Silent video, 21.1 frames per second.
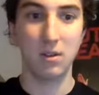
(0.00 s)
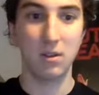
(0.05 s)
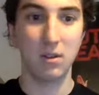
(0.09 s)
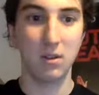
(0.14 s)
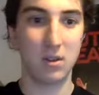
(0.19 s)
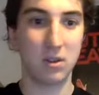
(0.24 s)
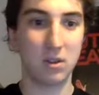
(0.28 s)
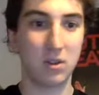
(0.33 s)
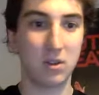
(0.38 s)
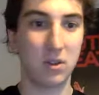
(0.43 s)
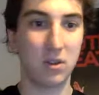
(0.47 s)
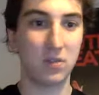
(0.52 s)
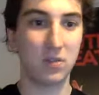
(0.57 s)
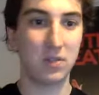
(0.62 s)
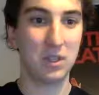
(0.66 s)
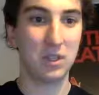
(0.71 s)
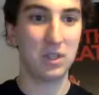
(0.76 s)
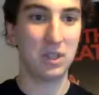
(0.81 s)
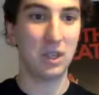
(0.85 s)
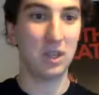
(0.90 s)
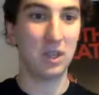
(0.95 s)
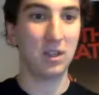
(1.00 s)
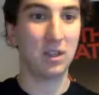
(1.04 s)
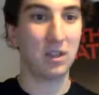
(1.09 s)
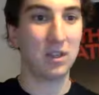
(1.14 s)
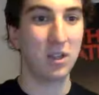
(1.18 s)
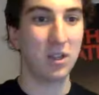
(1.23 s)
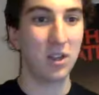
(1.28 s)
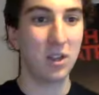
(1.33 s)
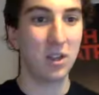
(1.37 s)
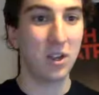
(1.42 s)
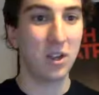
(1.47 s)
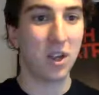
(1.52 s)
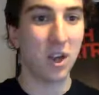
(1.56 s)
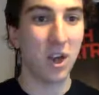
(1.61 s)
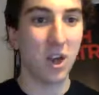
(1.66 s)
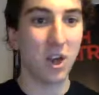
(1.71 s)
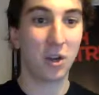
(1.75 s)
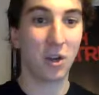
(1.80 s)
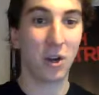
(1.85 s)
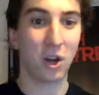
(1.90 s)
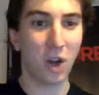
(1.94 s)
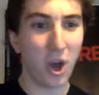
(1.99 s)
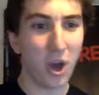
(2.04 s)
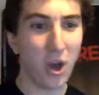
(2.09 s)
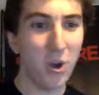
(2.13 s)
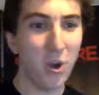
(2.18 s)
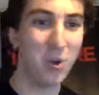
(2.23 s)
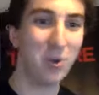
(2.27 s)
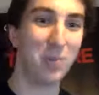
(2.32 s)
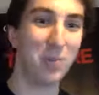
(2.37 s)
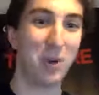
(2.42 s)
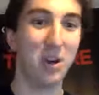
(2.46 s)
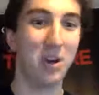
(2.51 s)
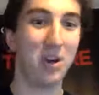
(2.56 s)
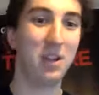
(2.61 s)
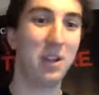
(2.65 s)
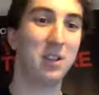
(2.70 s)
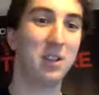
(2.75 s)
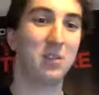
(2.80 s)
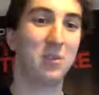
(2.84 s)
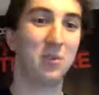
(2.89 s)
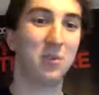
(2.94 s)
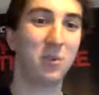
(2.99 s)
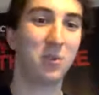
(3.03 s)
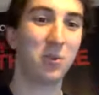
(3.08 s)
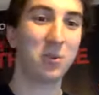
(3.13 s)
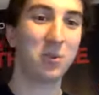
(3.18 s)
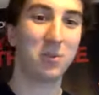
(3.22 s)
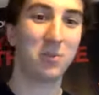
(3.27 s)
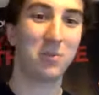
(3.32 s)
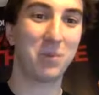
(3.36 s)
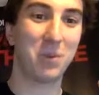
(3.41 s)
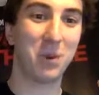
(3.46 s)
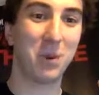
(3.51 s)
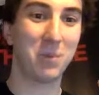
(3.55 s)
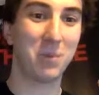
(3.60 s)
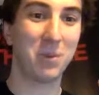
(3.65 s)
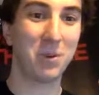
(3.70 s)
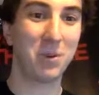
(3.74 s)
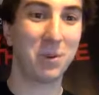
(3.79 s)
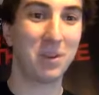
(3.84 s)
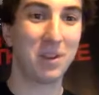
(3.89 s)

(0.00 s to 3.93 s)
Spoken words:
The softest thing. A globe. Oh, that's an awesome prop.